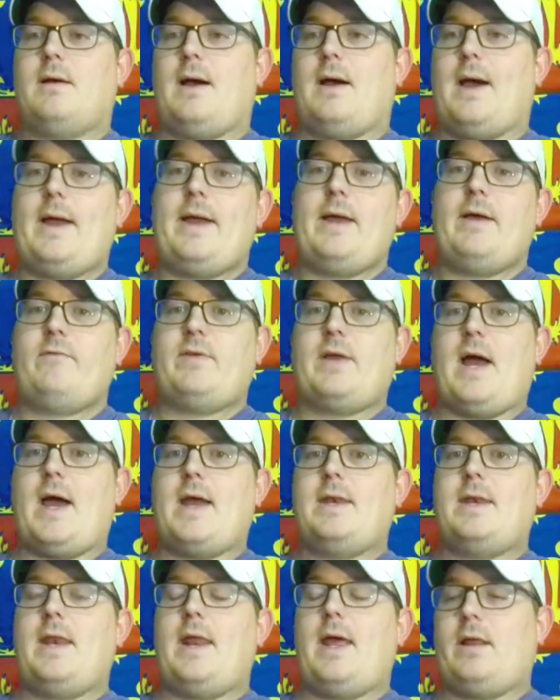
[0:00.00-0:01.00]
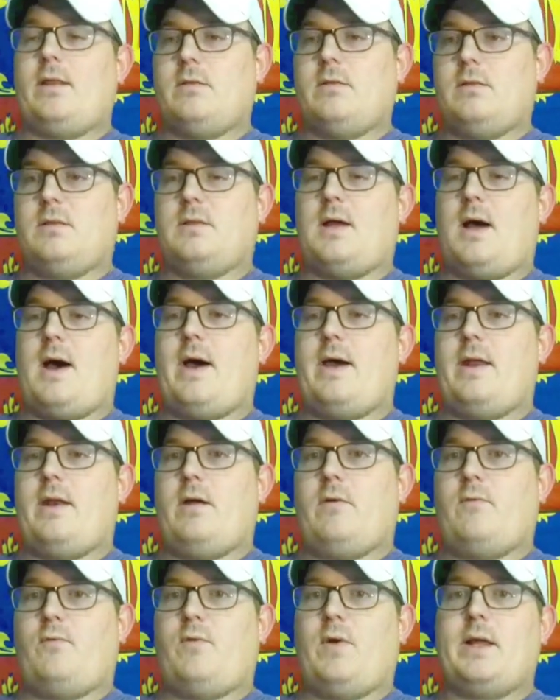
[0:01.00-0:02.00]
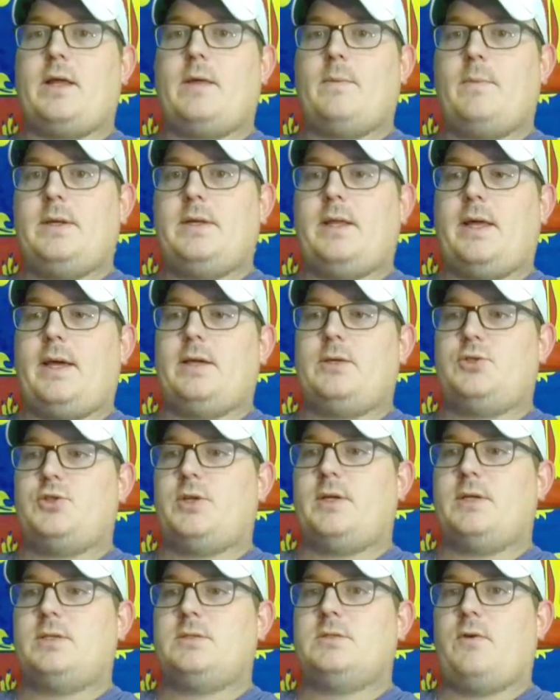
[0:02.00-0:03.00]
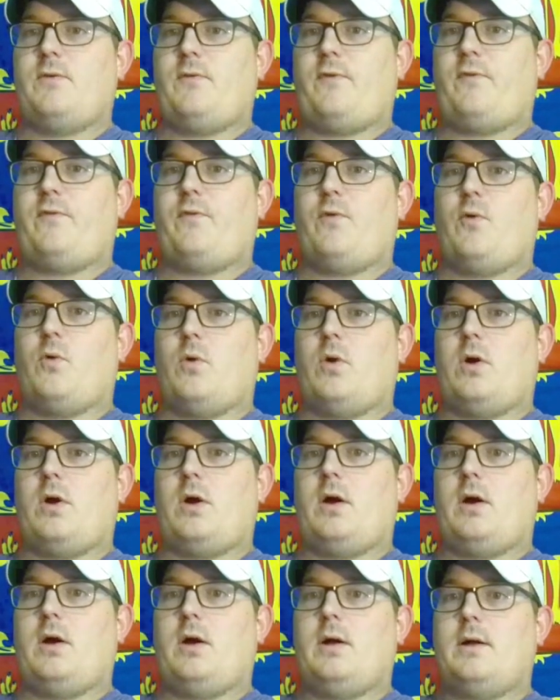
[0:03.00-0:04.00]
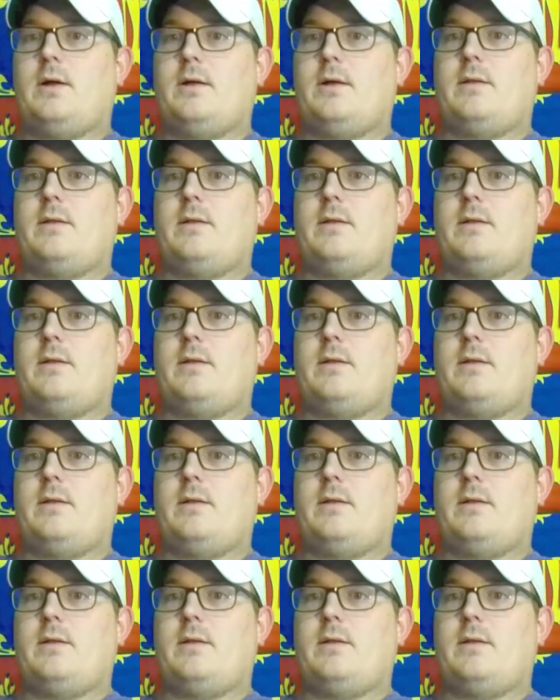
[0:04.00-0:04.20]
I have gotten a lot of recommendations for